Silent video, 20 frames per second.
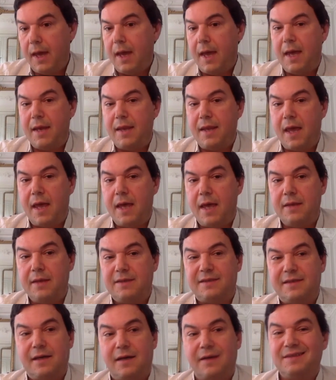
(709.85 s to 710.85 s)
And and
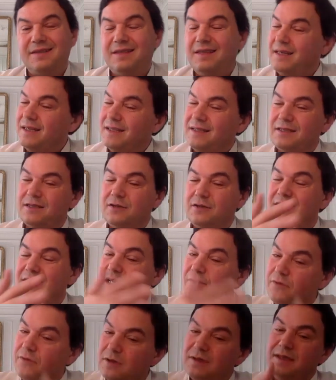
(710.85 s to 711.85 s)
starting in the
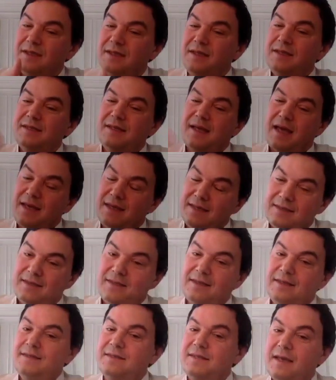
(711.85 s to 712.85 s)
70s,
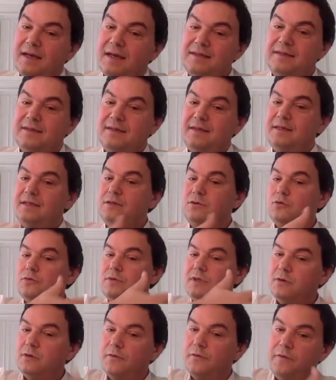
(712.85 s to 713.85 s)
80s, 90s, you
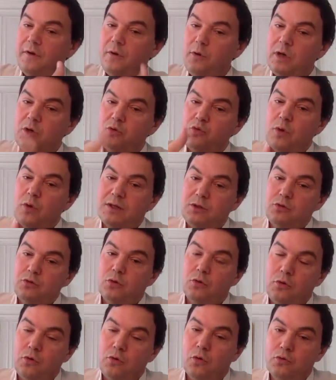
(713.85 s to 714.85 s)
see a very
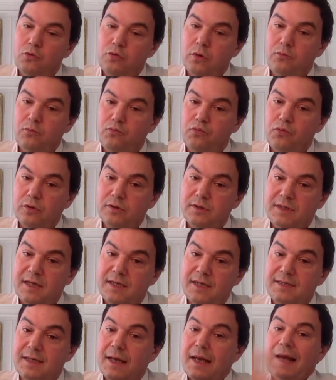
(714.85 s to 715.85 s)
gradual, long run
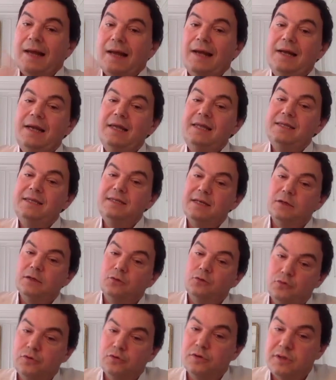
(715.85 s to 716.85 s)
process
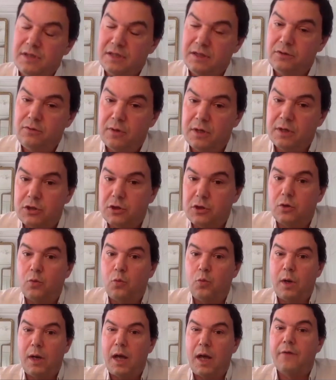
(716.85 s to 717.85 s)
leading to the situation
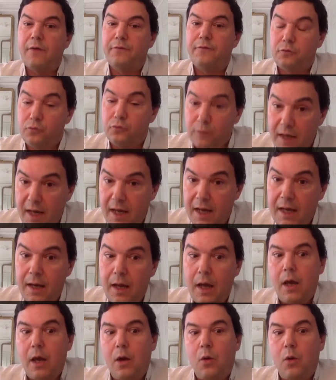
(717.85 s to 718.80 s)
we have today,